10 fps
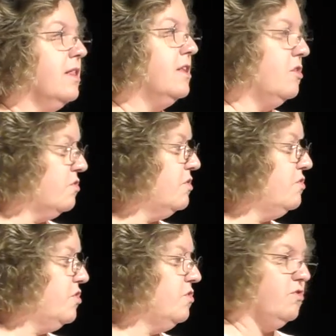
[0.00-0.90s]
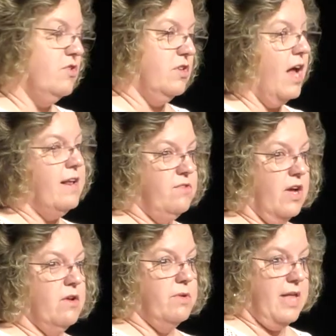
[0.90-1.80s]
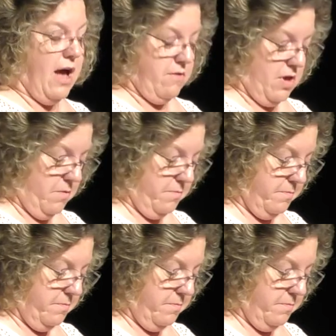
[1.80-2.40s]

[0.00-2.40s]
The nursing students could not have done it without you.